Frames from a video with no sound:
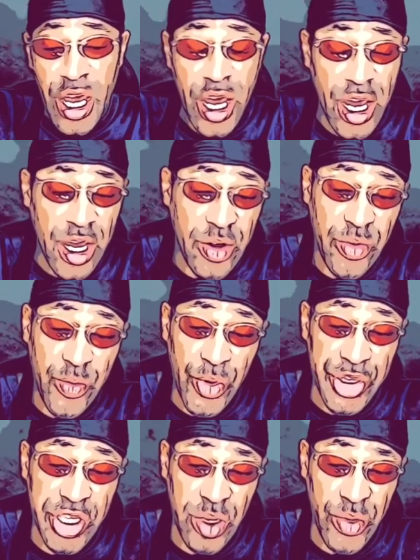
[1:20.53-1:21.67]
We'll
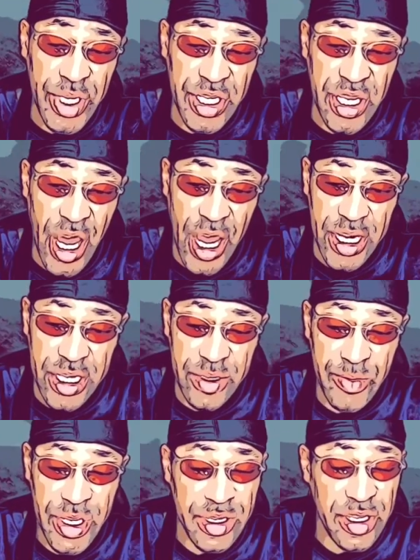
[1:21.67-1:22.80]
see what he's got.
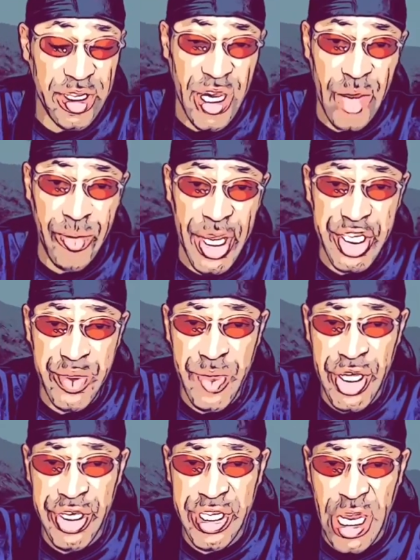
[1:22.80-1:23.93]
He's got Mike
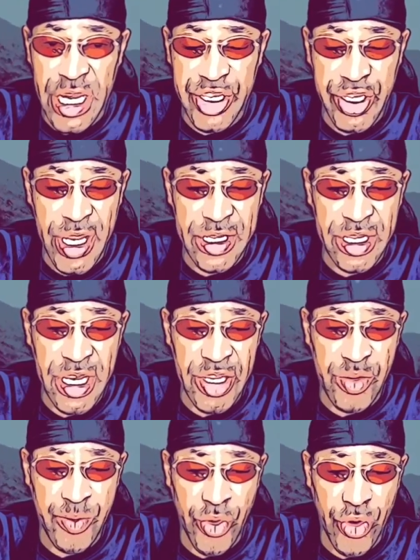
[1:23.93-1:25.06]
Smith. He's got a chance to hit
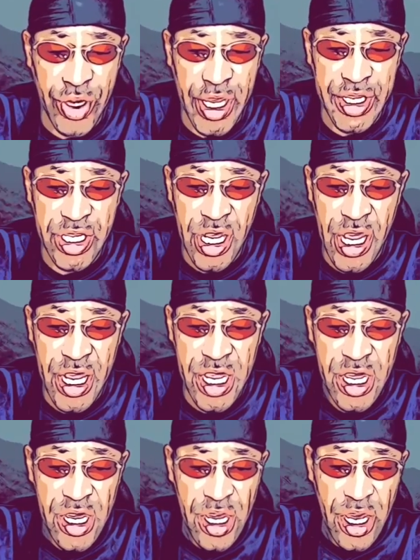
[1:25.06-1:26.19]
the board, I'd say.